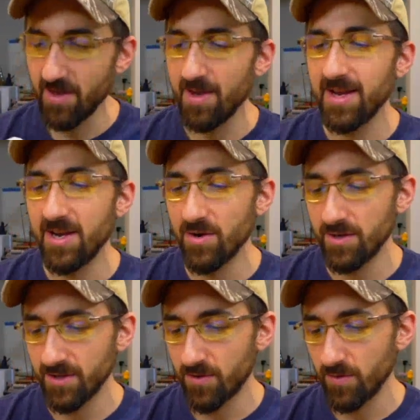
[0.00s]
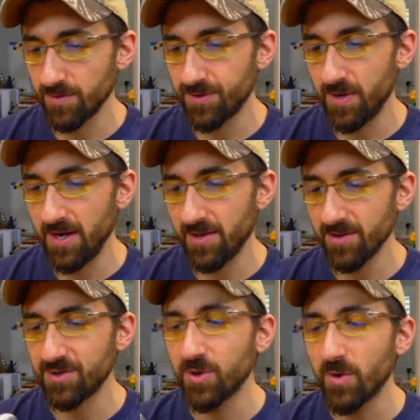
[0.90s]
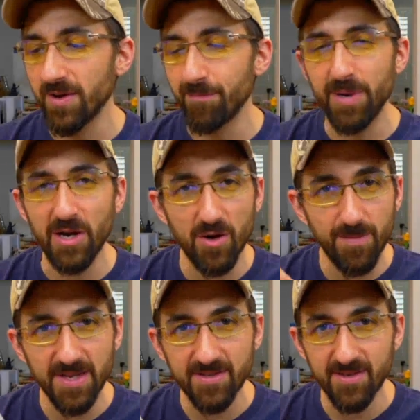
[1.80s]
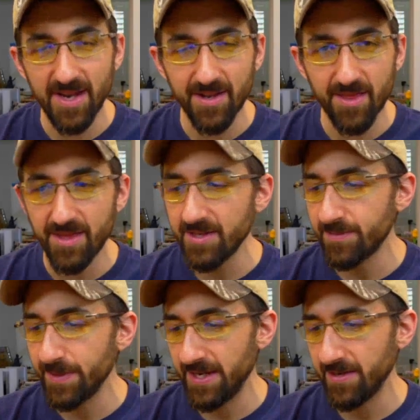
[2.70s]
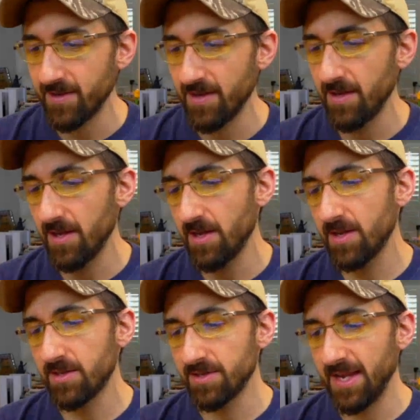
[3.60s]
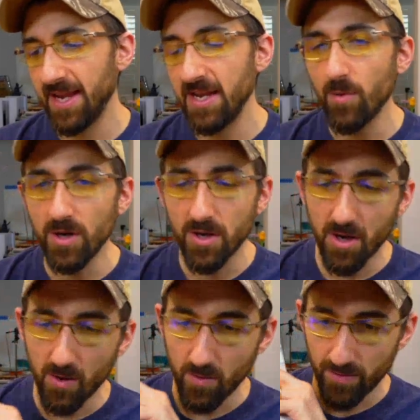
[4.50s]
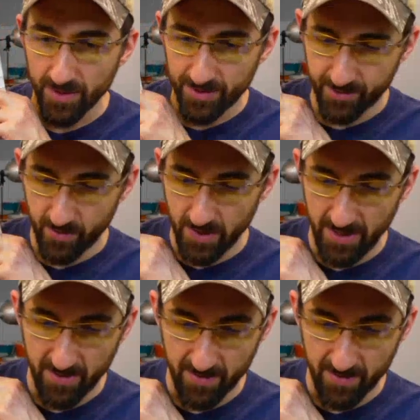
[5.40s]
here is a cool story. The story of Pyramus and Thisbe. Does anyone know this story?